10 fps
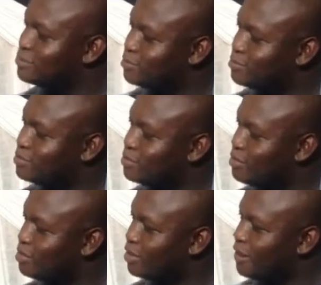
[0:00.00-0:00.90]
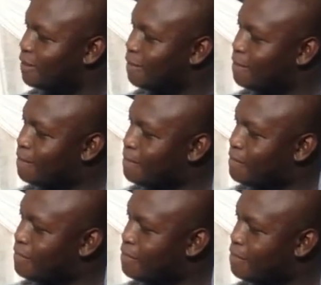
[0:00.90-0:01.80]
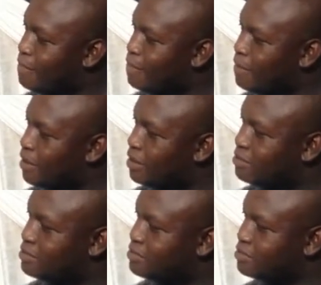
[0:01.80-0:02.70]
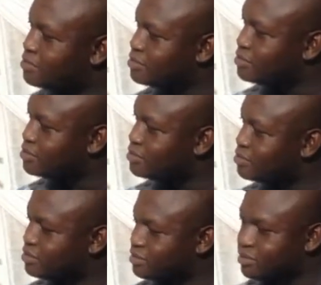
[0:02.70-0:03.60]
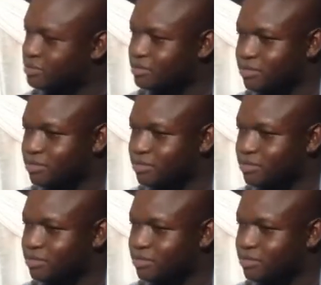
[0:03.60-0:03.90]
No words are spoken by the person on screen.